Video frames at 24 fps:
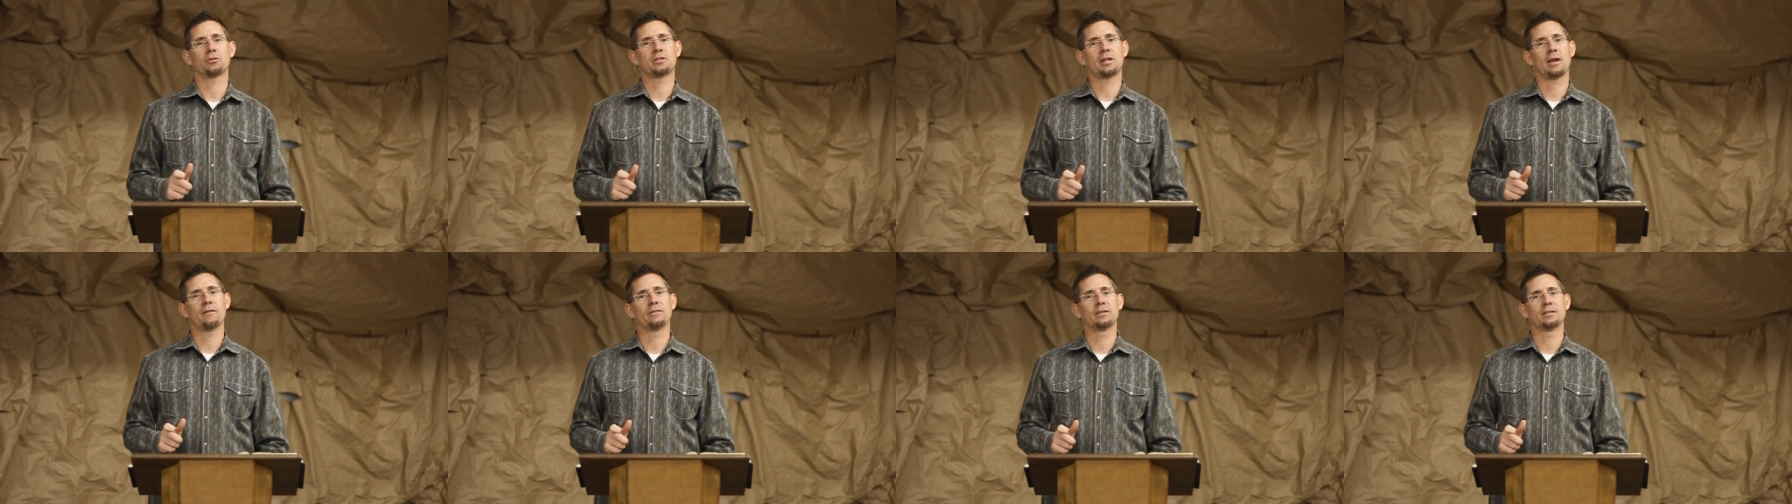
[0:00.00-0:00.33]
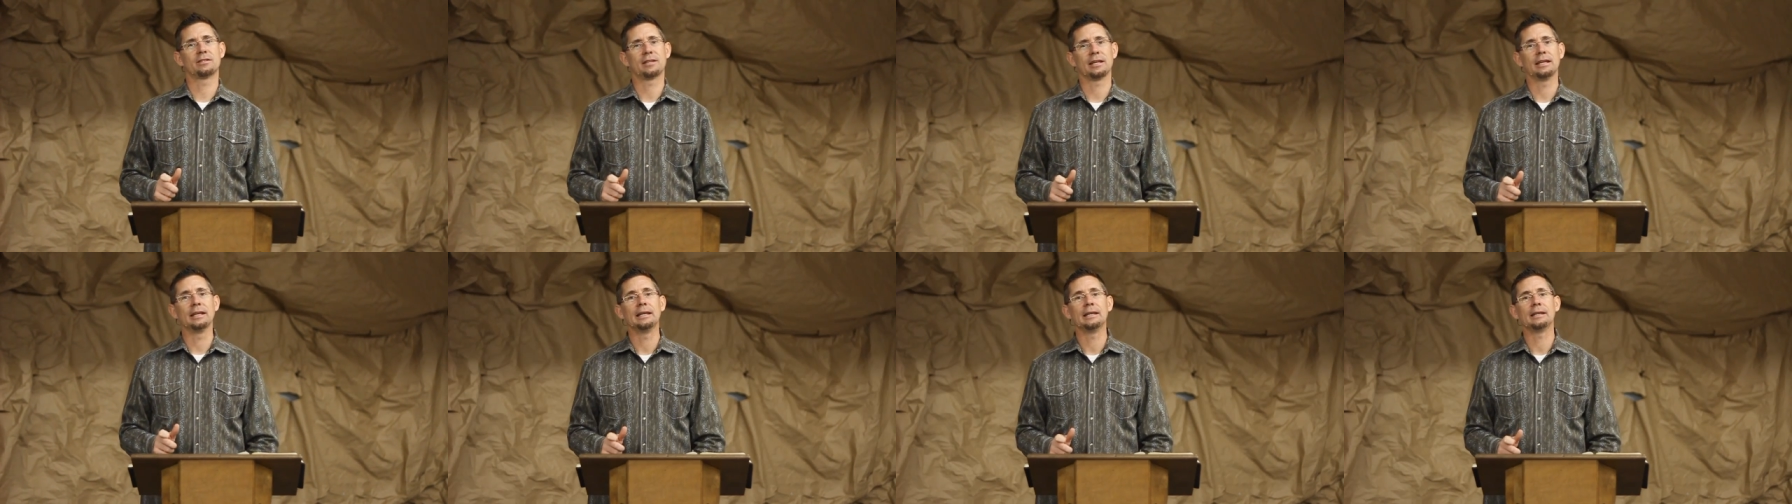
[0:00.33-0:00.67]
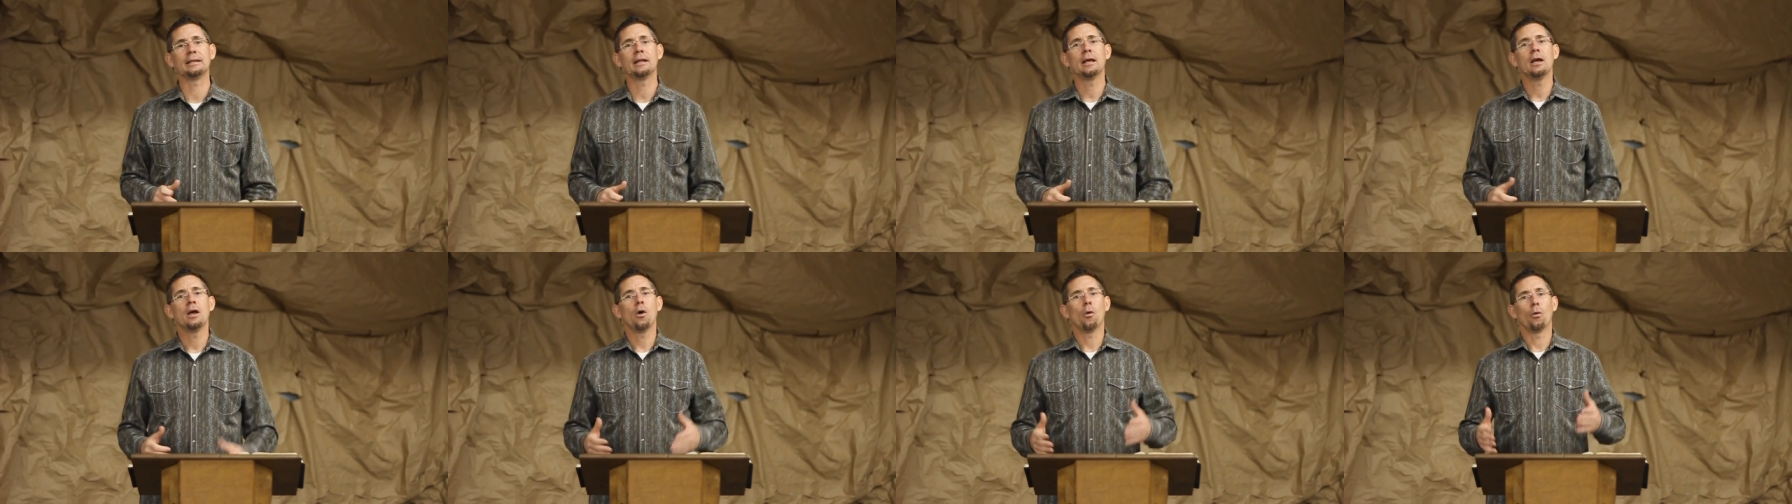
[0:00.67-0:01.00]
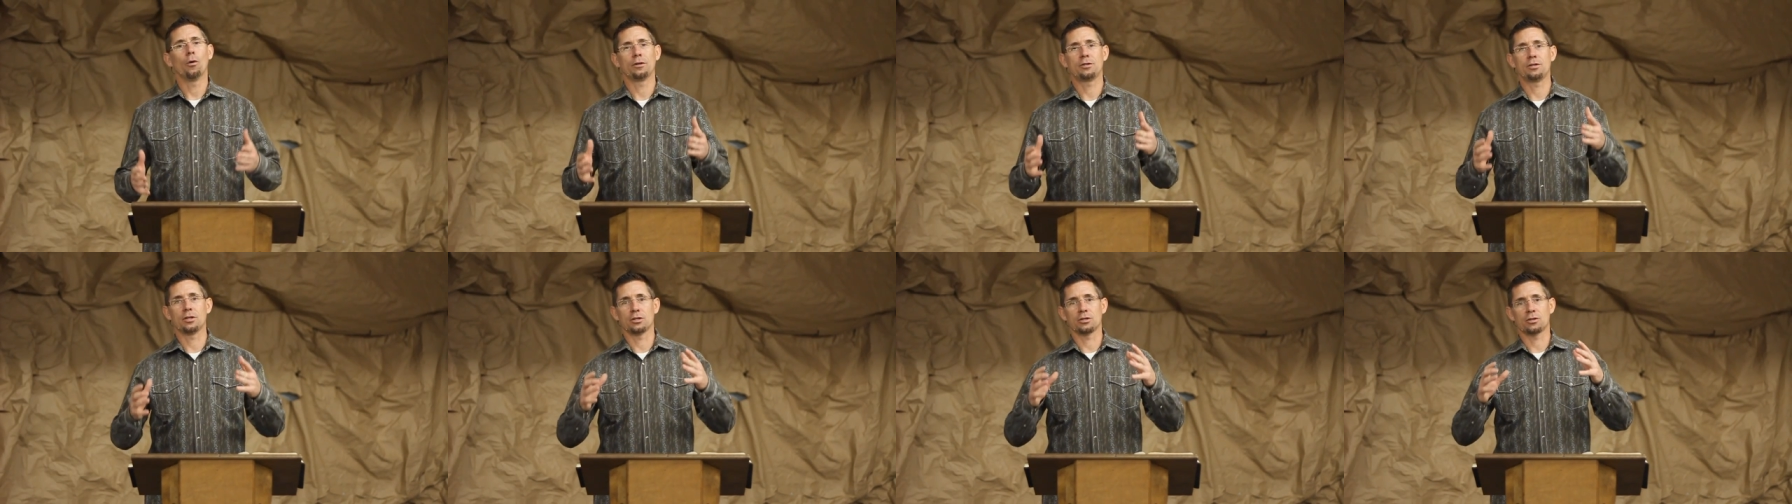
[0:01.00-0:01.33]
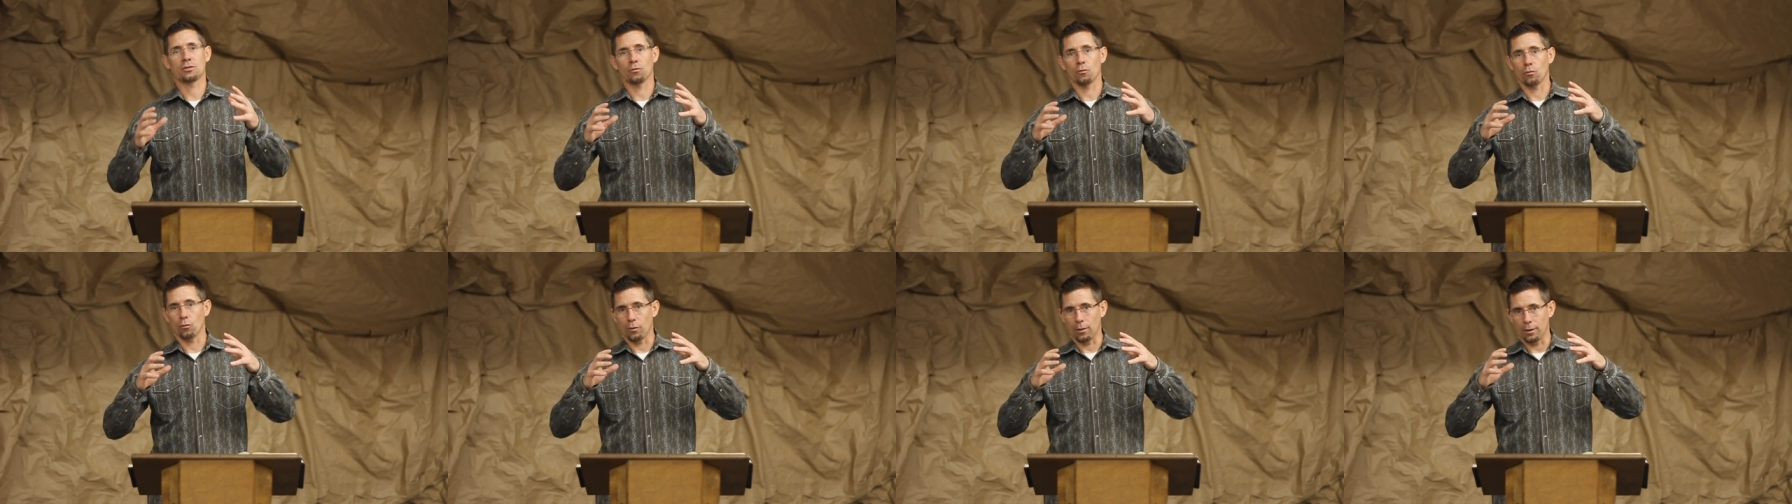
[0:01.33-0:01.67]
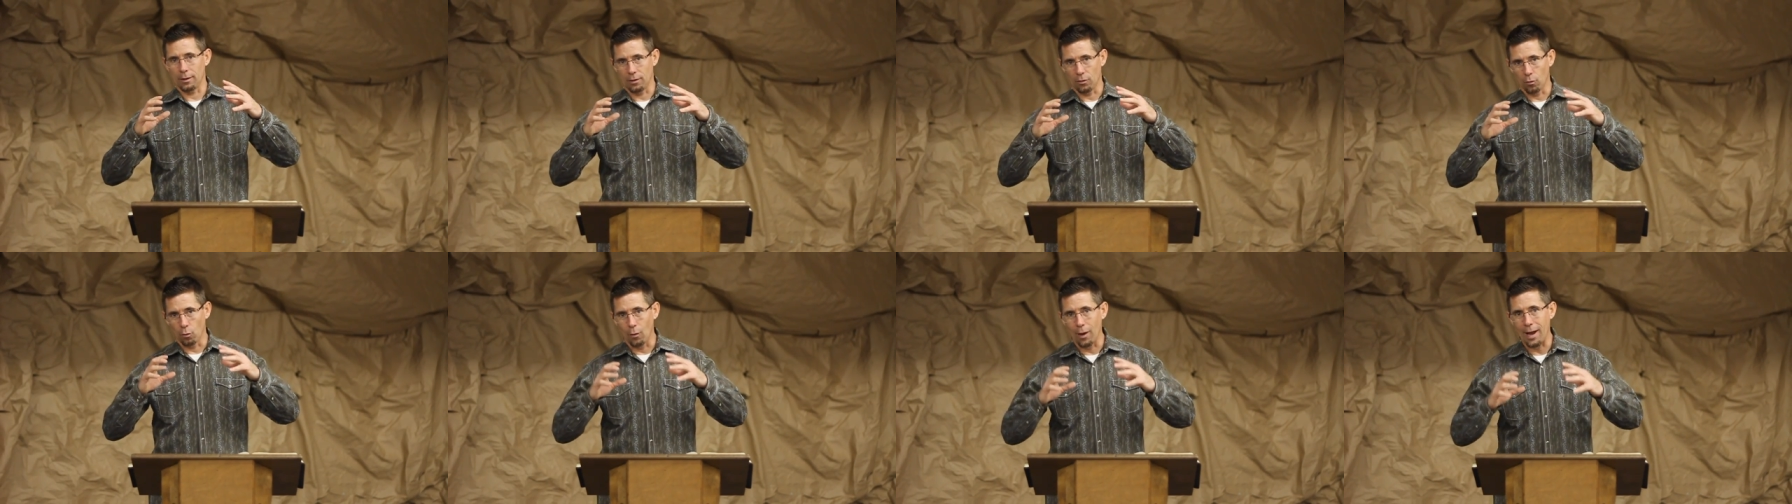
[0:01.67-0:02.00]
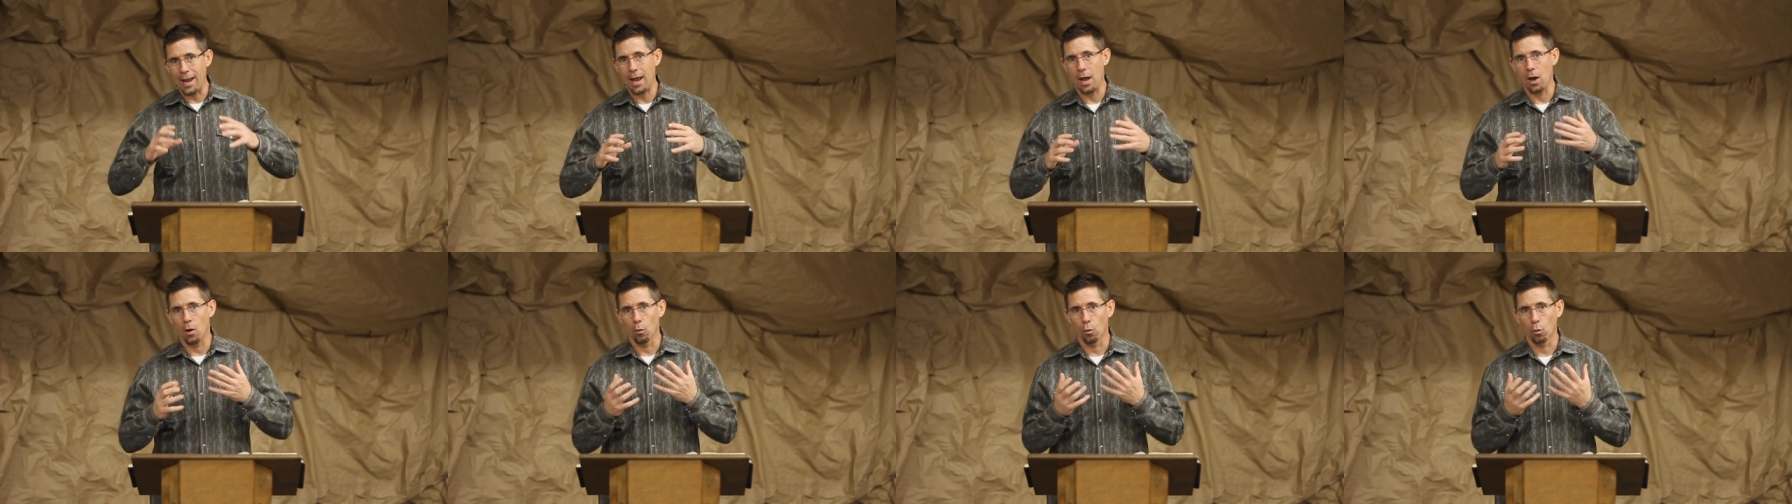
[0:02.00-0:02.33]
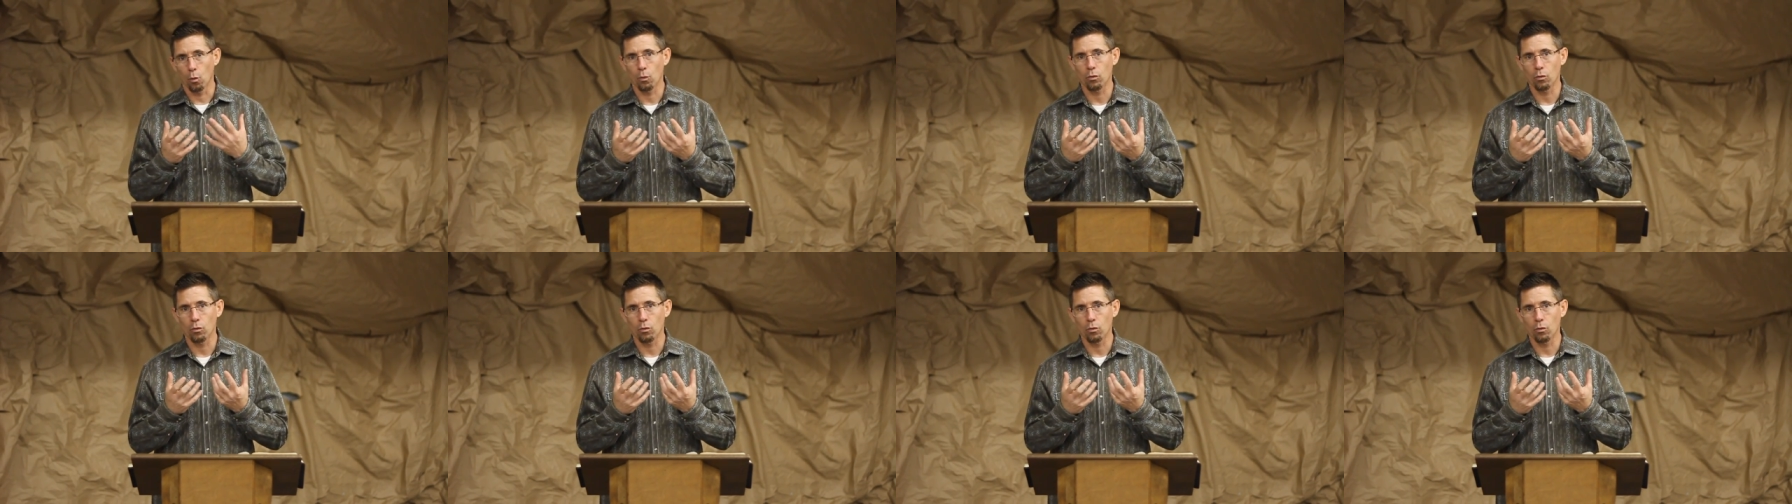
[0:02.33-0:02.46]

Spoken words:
17, which is in a way